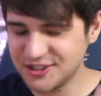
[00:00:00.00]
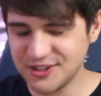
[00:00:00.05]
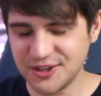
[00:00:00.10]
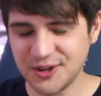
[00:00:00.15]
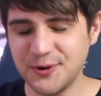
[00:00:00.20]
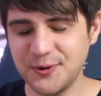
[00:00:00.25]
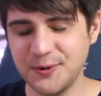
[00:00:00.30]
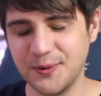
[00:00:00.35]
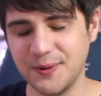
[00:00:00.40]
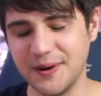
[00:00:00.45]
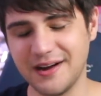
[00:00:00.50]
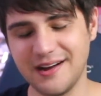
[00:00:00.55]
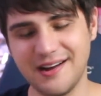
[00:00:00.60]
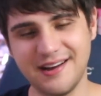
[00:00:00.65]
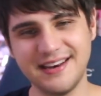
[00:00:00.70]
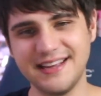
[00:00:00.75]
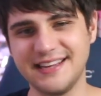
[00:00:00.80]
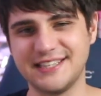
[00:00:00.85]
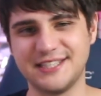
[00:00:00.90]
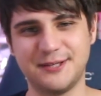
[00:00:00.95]
so
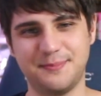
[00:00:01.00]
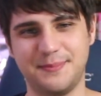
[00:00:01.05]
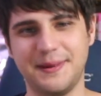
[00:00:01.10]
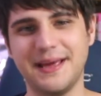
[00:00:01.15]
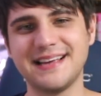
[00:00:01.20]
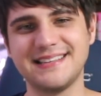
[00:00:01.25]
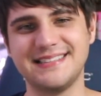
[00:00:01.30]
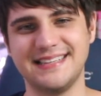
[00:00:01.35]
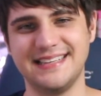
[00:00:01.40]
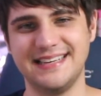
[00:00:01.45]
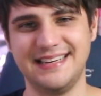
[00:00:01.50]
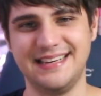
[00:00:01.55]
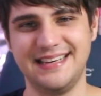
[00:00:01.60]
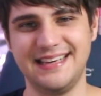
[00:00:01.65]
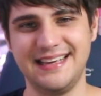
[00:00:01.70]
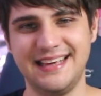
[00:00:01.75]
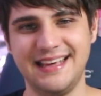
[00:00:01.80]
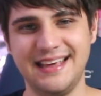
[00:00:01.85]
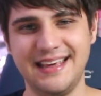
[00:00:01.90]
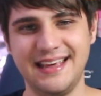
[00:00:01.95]
unexpected.
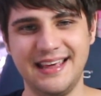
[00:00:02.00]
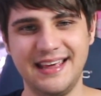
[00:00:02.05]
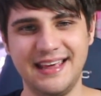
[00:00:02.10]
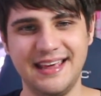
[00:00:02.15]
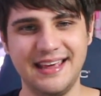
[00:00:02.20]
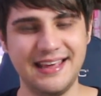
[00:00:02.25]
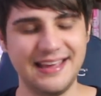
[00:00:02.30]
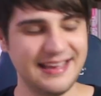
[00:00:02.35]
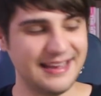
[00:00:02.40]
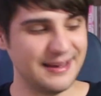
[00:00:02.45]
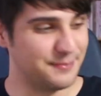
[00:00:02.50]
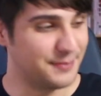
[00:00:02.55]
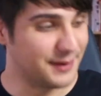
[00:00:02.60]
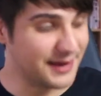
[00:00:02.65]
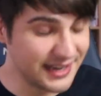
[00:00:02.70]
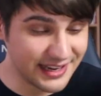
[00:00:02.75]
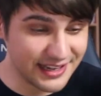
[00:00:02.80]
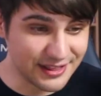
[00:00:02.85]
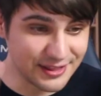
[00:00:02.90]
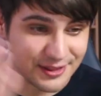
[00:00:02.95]

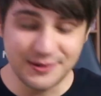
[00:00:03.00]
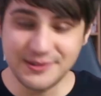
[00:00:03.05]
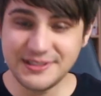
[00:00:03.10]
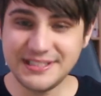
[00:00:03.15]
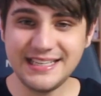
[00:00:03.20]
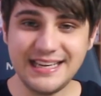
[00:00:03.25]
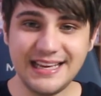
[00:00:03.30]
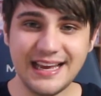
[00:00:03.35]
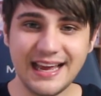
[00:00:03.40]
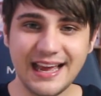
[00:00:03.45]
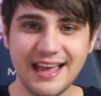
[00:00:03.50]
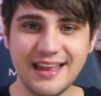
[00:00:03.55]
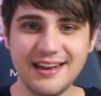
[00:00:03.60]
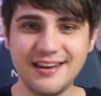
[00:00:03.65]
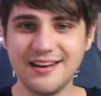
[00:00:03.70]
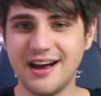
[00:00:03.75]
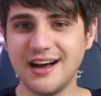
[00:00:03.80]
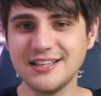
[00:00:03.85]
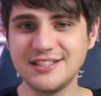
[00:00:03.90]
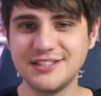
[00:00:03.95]
But Lucy and
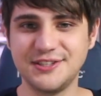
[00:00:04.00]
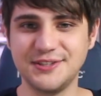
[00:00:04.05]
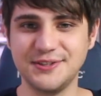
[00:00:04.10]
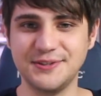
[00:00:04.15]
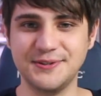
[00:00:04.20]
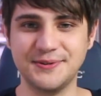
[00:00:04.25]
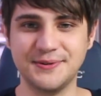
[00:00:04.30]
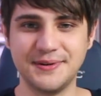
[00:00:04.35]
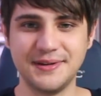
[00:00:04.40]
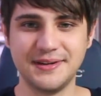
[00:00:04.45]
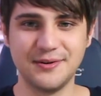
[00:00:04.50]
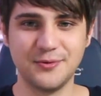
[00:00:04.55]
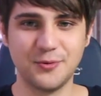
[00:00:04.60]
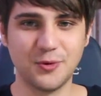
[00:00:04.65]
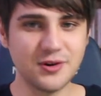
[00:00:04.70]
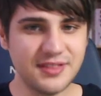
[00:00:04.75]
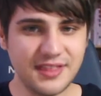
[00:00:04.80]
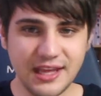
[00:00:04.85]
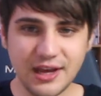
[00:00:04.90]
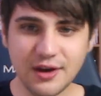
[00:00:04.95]
Natsu
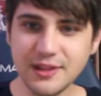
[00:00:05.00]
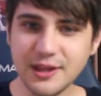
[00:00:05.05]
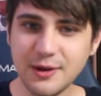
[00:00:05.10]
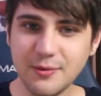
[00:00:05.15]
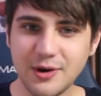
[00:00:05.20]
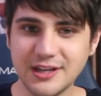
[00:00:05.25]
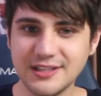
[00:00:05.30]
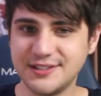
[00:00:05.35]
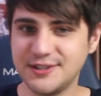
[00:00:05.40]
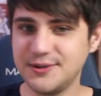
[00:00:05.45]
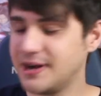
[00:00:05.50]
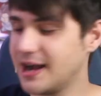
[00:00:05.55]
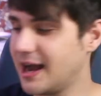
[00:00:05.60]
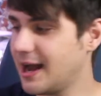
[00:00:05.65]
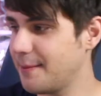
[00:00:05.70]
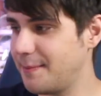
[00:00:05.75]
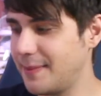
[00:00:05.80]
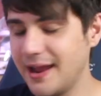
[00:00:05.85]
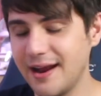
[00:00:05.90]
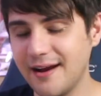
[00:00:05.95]
weren't the only ones who
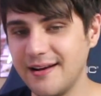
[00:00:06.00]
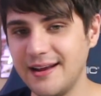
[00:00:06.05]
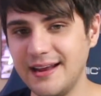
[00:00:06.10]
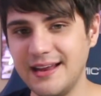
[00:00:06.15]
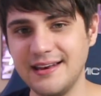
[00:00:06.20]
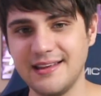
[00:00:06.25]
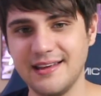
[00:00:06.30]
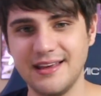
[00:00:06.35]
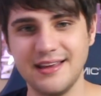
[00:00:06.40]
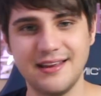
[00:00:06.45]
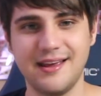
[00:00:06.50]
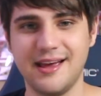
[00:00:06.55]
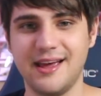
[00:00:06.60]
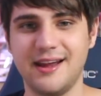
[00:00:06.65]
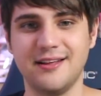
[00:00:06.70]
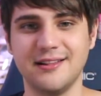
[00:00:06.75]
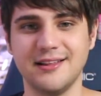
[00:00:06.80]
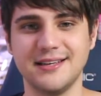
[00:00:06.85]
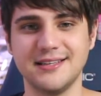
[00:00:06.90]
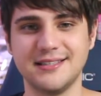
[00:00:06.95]
got married in
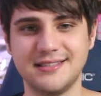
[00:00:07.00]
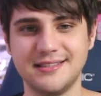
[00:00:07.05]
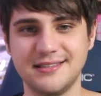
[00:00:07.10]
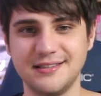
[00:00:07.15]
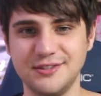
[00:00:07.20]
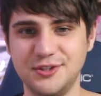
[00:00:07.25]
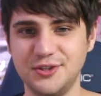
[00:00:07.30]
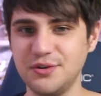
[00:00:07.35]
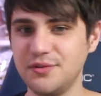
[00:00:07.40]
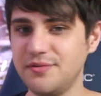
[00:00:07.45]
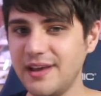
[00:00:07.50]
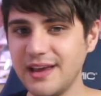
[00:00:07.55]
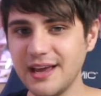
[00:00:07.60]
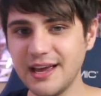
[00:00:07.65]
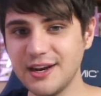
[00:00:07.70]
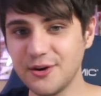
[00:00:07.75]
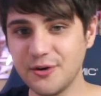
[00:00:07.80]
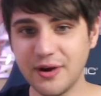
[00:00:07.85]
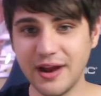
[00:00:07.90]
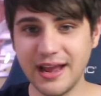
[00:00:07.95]
Edalus. Juvia
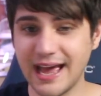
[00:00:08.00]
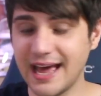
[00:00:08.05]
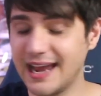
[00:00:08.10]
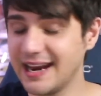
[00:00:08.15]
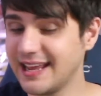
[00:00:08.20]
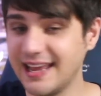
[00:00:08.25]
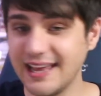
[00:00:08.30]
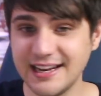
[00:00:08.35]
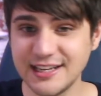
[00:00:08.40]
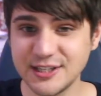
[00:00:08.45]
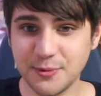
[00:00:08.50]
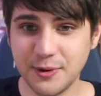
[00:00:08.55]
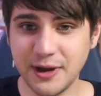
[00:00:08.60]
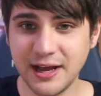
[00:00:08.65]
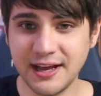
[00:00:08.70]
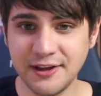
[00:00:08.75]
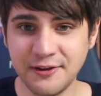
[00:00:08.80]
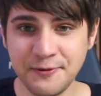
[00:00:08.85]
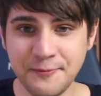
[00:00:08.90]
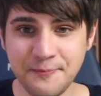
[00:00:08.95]
and Gray had a kid as
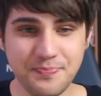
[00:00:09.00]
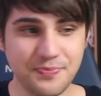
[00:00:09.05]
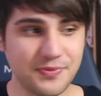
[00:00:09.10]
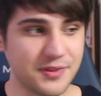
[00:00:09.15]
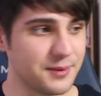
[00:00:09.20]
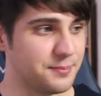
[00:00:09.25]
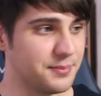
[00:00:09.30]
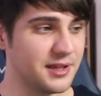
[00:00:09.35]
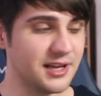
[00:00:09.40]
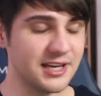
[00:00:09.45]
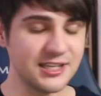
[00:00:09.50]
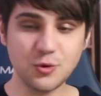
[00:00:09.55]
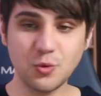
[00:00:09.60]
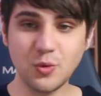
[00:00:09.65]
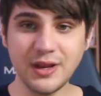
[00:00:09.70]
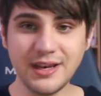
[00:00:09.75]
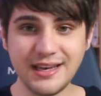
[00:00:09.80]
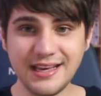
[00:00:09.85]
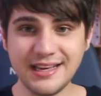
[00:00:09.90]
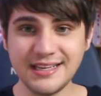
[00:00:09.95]
well, plus
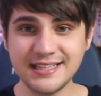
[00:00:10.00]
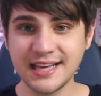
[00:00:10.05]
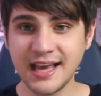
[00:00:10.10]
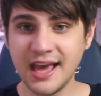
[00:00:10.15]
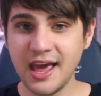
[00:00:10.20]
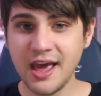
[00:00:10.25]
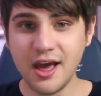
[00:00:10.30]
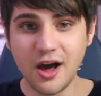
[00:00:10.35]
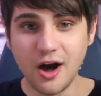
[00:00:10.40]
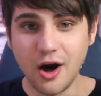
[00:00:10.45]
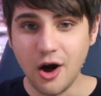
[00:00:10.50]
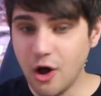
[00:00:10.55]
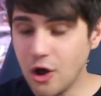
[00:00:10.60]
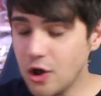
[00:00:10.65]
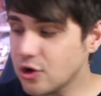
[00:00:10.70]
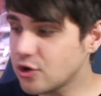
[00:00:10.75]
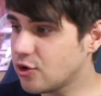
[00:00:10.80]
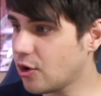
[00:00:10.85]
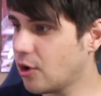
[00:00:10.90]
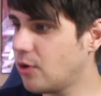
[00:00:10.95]
Wendy's
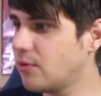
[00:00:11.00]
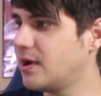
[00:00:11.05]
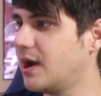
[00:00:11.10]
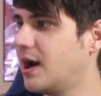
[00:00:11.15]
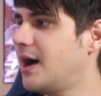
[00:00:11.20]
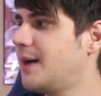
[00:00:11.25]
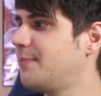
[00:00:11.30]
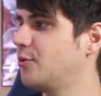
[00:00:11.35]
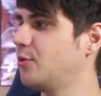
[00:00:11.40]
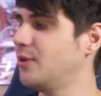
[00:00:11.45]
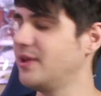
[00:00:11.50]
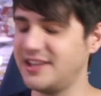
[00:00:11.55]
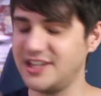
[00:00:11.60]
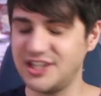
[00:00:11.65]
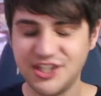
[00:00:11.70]
all grown up with